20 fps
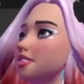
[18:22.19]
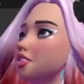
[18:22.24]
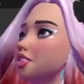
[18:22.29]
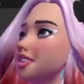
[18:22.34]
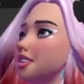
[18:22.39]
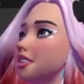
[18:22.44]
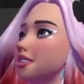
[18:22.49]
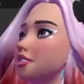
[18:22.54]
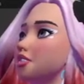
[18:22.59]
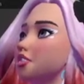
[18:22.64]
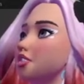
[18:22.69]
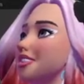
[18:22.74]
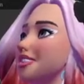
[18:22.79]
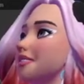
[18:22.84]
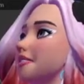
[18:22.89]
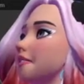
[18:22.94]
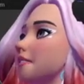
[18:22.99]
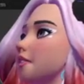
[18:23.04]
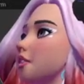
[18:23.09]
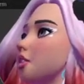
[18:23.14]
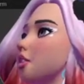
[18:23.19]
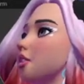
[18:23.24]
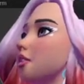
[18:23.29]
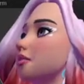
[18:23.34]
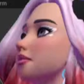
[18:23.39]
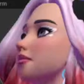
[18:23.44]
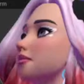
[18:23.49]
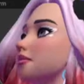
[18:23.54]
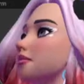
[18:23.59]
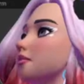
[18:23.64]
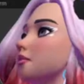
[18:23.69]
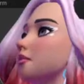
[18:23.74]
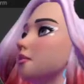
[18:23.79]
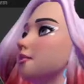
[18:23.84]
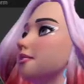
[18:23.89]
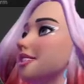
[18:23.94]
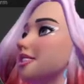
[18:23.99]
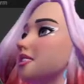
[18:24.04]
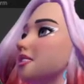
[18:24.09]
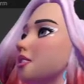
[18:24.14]
see, that's it, full
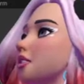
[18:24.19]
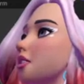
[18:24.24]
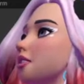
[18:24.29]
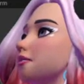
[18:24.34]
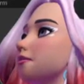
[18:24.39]
detail,